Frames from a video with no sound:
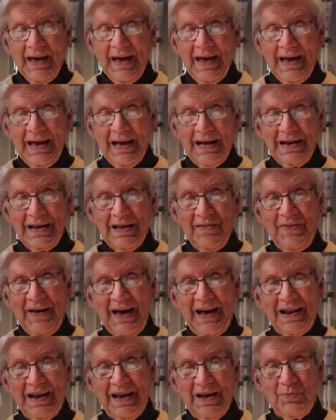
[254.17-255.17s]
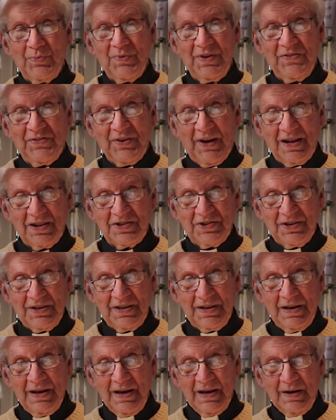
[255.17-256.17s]
And that had
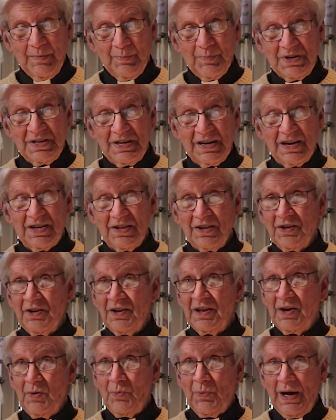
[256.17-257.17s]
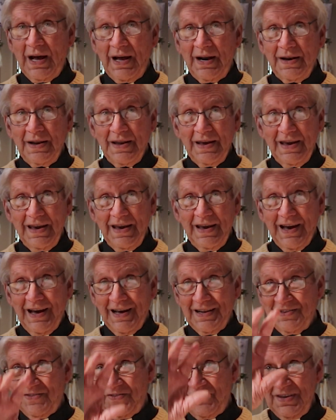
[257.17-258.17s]
resulted, particularly when he
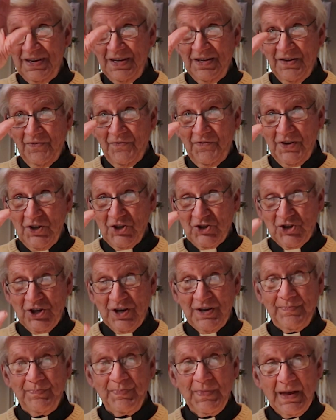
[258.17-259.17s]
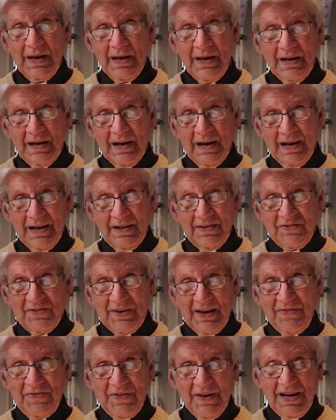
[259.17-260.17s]
had seen a vision and
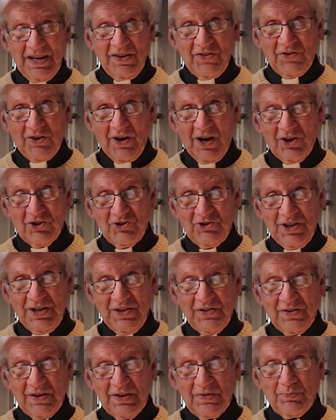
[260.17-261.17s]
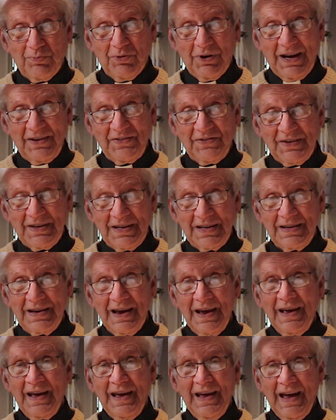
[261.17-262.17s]
said that he saw Jesus
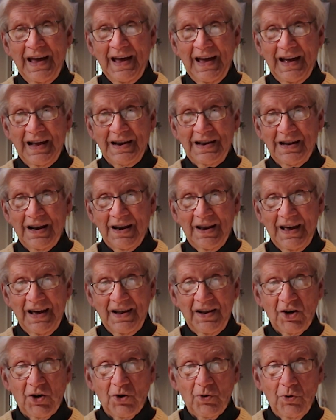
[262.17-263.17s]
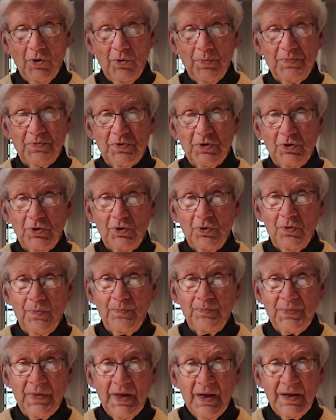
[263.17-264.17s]
present, had led a group
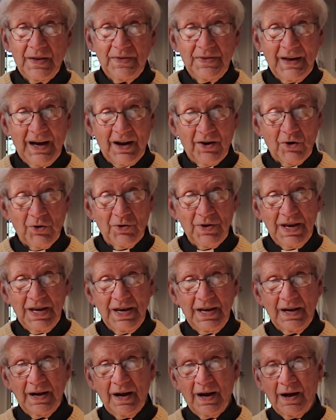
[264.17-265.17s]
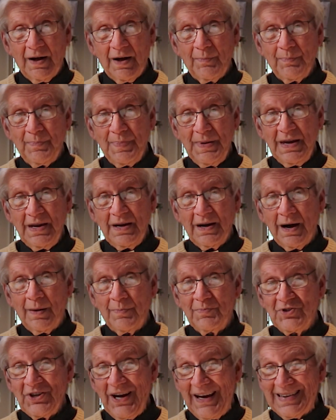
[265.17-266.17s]
to not only be
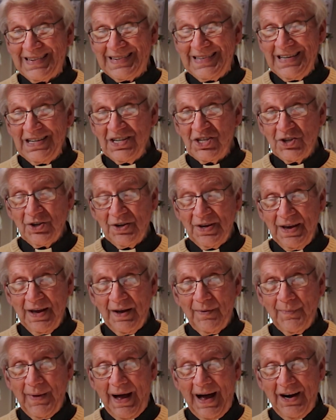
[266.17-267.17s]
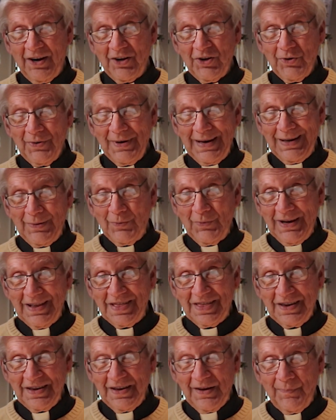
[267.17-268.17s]
objecting to him, arguing
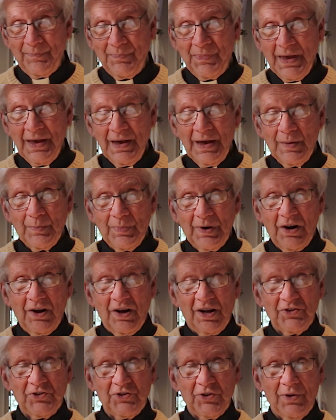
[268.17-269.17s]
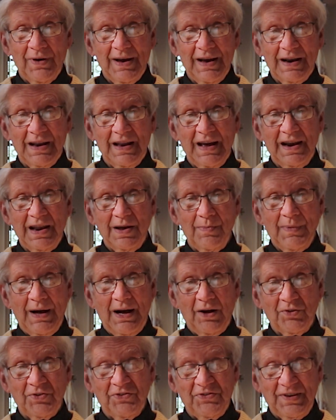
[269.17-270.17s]
with him, but also had led him
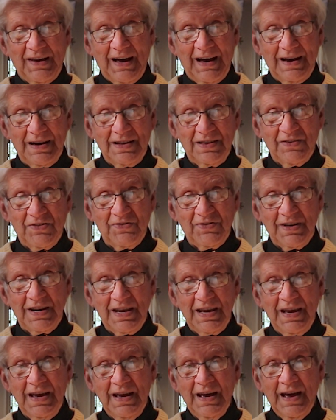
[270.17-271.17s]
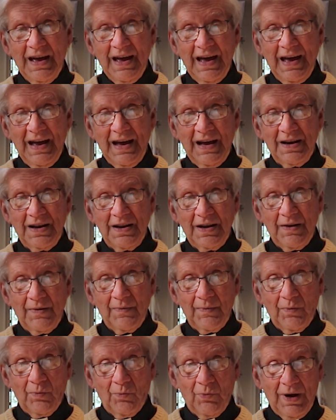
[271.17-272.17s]
outside the city and,
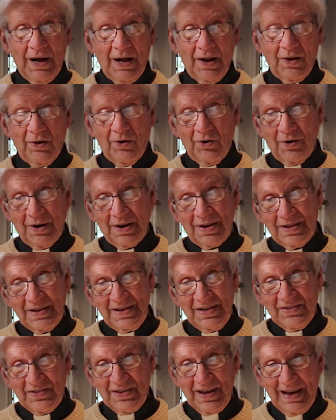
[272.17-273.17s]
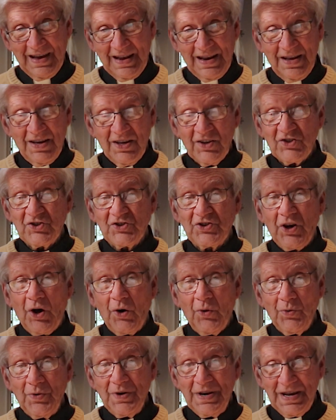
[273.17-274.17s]
well, or at least had
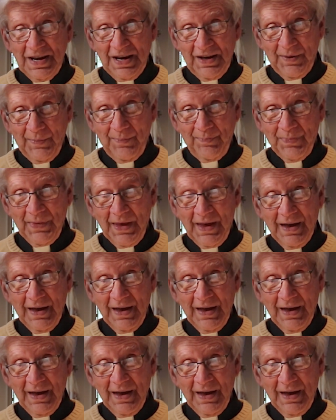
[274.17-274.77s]
stoned him.